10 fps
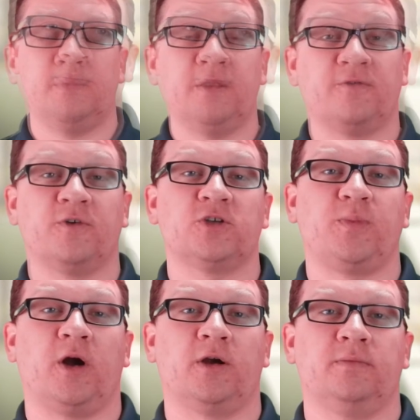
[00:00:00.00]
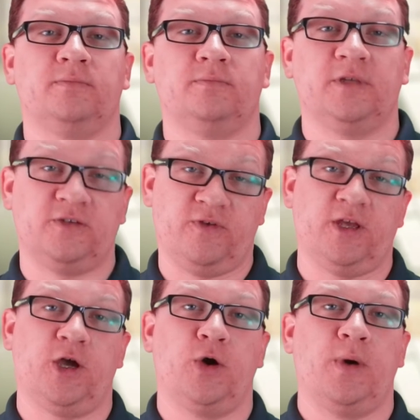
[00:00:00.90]
In the first part, this
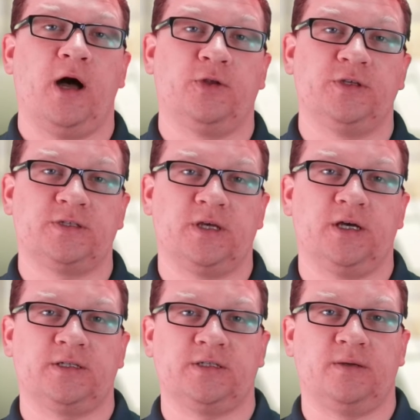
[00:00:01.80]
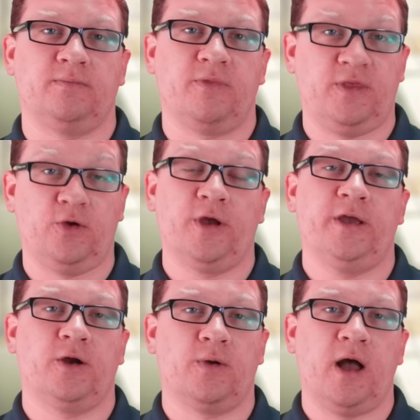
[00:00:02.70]
video, I'll discuss some
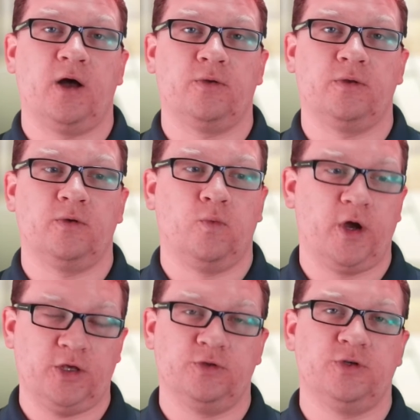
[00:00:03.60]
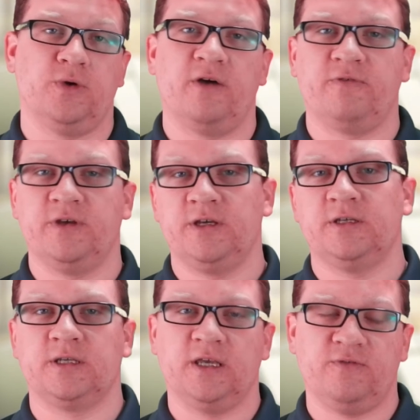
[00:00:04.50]
theory around what U2F
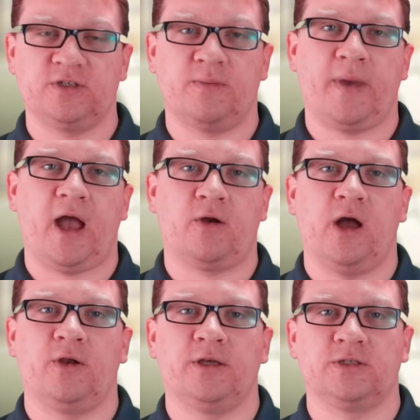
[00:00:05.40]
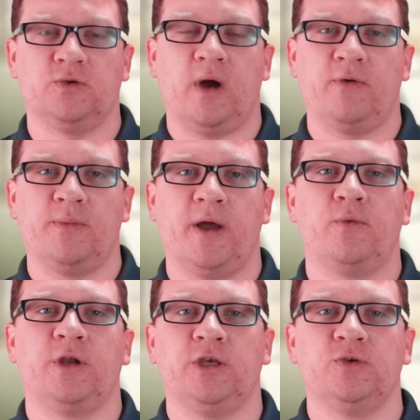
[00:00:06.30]
is and give you some background as to why we
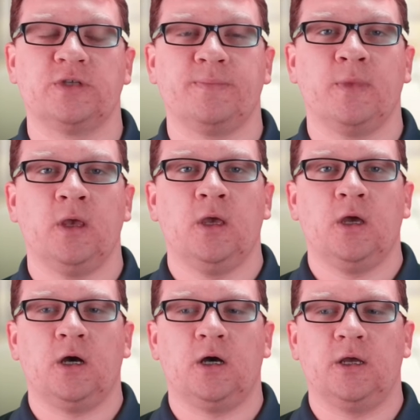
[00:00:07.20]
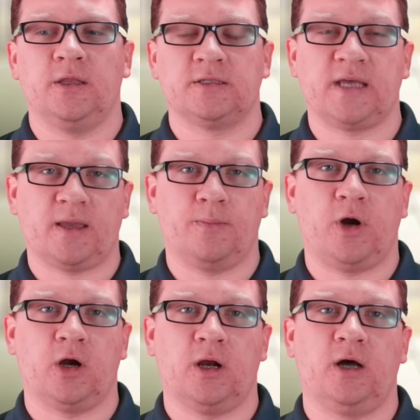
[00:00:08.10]
might want to use it. Uh, in the second
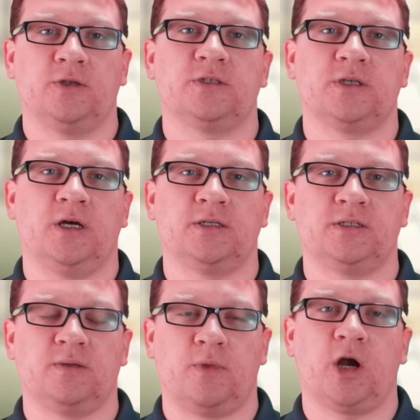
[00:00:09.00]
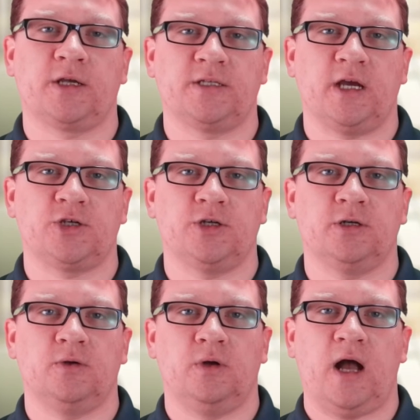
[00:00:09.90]
part, I'll discuss some
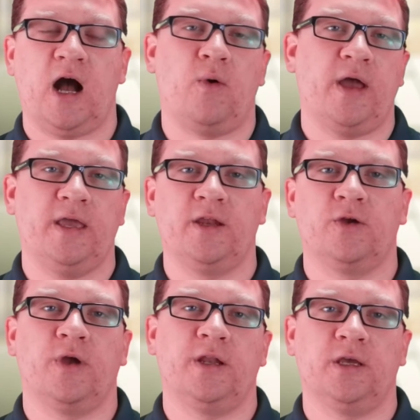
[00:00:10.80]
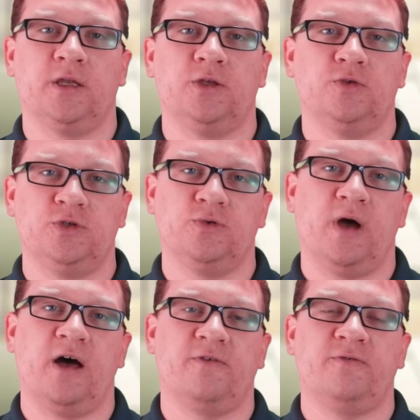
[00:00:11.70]
architecture, how I integrated
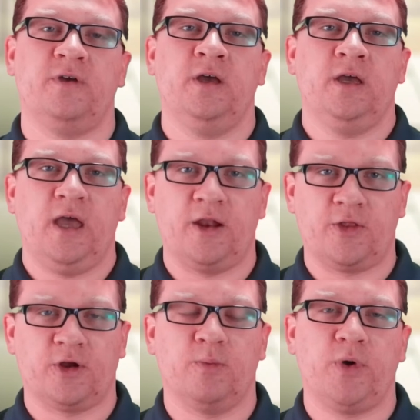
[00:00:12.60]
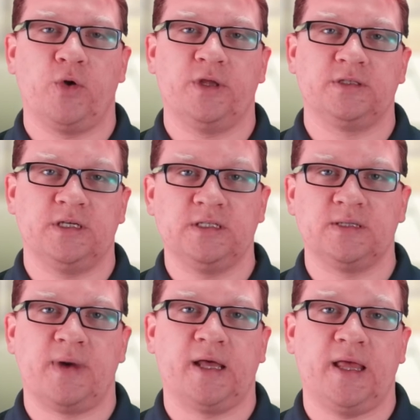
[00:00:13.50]
U2F and other components
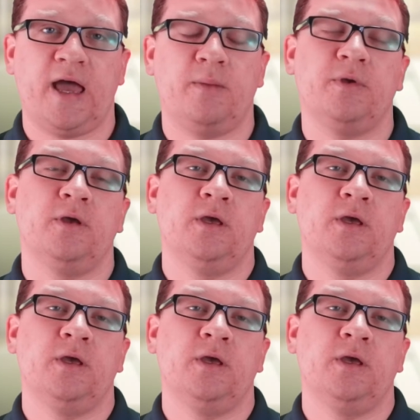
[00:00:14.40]
into my lab,